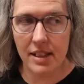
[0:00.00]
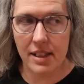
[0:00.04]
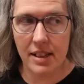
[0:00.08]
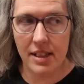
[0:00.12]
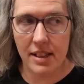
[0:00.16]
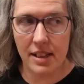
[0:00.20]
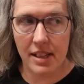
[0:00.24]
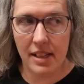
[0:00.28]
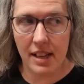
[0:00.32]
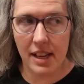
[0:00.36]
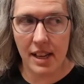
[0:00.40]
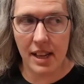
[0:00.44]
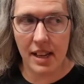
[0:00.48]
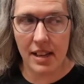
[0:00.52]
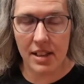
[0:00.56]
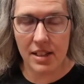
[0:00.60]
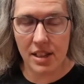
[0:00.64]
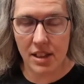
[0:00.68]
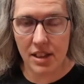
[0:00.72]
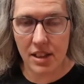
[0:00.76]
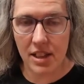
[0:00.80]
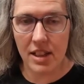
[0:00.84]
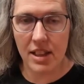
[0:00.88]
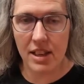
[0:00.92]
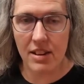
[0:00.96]
yeah,
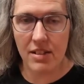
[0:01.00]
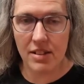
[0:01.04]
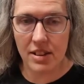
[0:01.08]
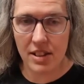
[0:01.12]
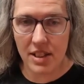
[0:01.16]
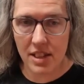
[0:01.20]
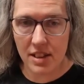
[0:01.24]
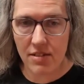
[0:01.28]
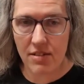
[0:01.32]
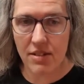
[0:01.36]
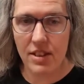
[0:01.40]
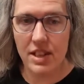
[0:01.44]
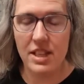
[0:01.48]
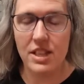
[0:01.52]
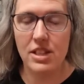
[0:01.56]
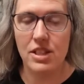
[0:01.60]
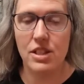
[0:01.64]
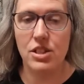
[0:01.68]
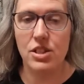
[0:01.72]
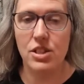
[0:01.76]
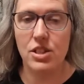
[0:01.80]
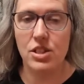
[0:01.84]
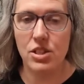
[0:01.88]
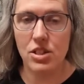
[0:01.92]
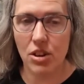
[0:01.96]
so that there is
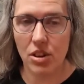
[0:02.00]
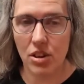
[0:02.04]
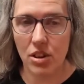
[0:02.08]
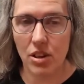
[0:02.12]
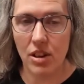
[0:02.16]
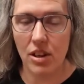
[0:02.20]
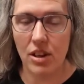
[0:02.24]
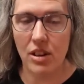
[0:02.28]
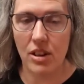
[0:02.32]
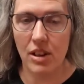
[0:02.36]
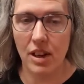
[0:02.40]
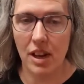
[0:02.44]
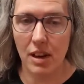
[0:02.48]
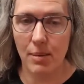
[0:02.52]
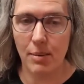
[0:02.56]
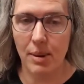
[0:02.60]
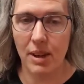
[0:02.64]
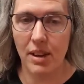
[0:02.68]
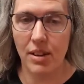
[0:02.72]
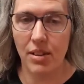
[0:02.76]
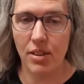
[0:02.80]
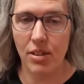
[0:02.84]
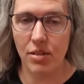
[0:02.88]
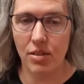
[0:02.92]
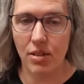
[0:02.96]
stock
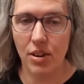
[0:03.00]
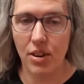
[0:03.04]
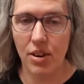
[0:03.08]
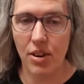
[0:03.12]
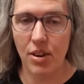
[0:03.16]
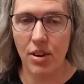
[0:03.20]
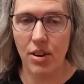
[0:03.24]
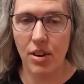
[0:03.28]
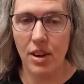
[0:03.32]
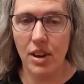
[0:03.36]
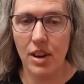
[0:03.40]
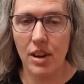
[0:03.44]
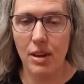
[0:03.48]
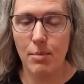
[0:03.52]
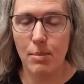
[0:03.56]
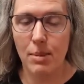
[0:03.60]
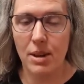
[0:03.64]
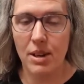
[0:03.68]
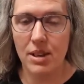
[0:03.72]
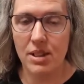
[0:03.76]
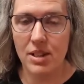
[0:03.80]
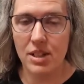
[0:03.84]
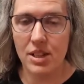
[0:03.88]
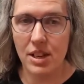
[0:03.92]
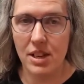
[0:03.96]
coming through,
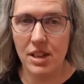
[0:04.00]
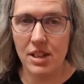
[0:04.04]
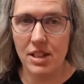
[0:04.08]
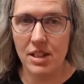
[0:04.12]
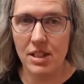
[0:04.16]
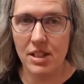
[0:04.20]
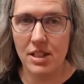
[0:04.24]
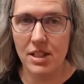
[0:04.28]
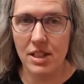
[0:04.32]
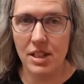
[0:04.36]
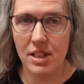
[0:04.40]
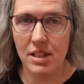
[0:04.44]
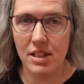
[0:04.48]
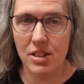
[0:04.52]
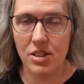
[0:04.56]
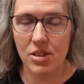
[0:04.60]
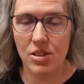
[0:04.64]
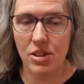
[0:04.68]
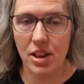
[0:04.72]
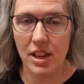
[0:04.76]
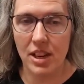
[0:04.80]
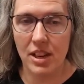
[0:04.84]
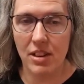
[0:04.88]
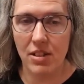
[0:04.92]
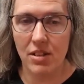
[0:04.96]
but just
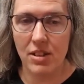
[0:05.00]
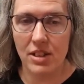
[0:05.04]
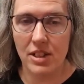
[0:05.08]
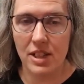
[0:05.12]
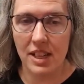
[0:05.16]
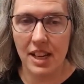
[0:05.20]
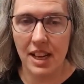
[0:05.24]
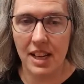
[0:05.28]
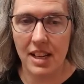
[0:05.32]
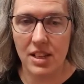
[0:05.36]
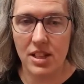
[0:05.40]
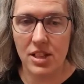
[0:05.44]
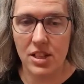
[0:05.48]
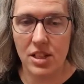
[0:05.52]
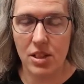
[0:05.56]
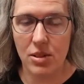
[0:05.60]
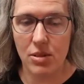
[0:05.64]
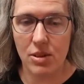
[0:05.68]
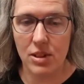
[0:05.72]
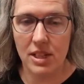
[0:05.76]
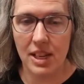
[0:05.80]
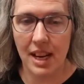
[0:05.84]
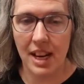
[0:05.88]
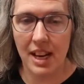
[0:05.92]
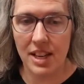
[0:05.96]
try not to get too
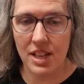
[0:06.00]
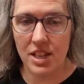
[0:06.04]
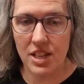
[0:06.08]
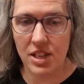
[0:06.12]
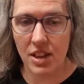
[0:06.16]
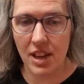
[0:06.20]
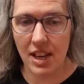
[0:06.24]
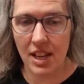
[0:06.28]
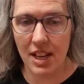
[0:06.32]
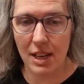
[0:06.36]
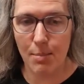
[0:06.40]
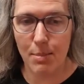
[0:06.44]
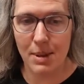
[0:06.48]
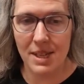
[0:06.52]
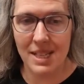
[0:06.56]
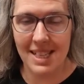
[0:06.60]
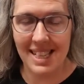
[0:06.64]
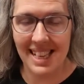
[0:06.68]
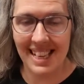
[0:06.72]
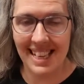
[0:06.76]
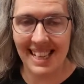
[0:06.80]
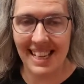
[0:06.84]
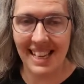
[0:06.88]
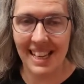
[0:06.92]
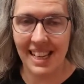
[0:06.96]
attached to any
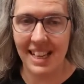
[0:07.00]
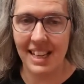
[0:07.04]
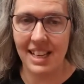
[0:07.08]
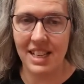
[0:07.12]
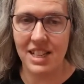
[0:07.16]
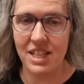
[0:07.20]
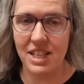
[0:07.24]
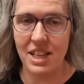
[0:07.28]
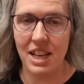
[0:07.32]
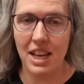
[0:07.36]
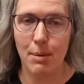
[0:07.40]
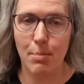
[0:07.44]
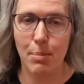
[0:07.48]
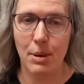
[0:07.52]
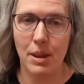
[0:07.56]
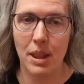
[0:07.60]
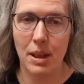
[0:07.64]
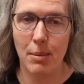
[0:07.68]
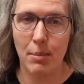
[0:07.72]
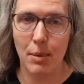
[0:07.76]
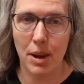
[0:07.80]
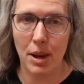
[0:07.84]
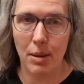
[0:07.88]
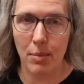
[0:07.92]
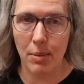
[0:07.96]
particular shape at the
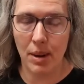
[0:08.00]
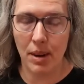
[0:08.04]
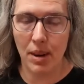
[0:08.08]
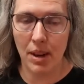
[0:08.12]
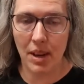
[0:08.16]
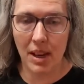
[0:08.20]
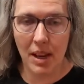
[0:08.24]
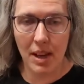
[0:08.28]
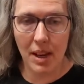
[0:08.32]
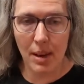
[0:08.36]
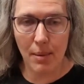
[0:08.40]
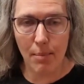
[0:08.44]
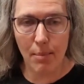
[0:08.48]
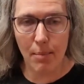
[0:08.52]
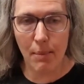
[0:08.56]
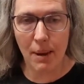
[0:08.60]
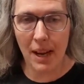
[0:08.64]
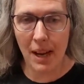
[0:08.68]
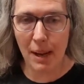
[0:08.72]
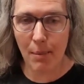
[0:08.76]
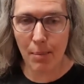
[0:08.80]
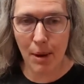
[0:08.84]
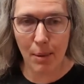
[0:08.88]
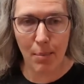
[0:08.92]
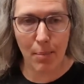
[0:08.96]
moment.
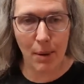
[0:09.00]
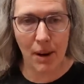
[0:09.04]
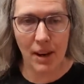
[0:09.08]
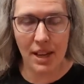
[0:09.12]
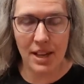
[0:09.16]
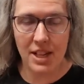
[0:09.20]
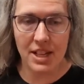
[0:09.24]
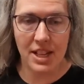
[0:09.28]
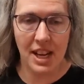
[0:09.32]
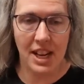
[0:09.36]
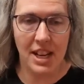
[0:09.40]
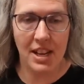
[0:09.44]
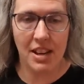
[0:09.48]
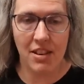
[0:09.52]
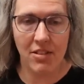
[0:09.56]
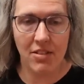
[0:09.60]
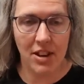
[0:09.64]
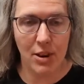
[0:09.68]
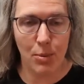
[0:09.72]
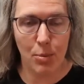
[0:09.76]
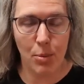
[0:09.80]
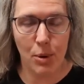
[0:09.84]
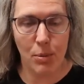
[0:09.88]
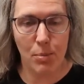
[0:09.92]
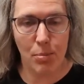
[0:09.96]
Maybe by
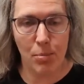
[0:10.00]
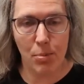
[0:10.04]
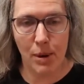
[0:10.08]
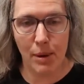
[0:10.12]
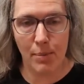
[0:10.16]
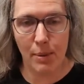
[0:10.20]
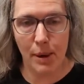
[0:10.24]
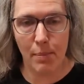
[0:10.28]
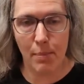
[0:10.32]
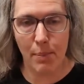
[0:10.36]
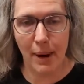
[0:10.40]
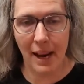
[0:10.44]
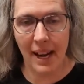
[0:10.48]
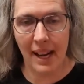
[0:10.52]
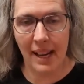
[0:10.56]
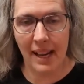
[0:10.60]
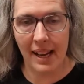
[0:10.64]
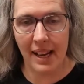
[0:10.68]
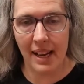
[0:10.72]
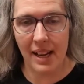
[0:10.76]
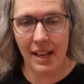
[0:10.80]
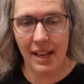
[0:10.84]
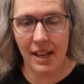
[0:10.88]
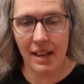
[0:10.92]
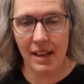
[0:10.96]
January we'll be back
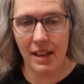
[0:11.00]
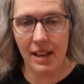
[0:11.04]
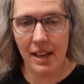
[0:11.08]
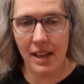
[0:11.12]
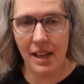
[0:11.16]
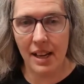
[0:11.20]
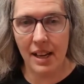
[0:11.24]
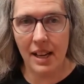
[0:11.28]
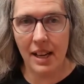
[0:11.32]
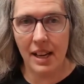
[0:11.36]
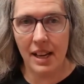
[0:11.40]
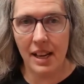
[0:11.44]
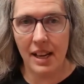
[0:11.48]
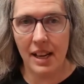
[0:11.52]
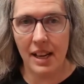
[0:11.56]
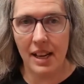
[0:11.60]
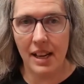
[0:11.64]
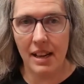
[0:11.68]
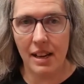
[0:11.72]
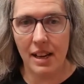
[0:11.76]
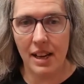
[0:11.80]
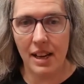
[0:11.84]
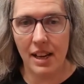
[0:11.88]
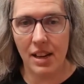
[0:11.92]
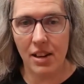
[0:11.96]
in a
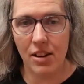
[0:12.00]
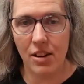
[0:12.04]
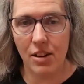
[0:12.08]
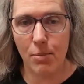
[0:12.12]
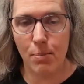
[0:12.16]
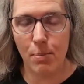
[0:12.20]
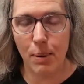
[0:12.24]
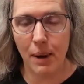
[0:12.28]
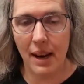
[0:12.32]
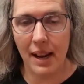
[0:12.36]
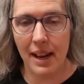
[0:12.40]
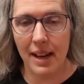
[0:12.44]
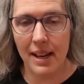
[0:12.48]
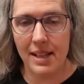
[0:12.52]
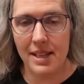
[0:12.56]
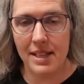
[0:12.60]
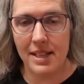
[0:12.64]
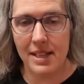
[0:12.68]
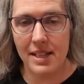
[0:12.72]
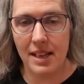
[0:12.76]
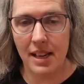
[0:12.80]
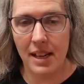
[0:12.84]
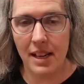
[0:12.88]
good place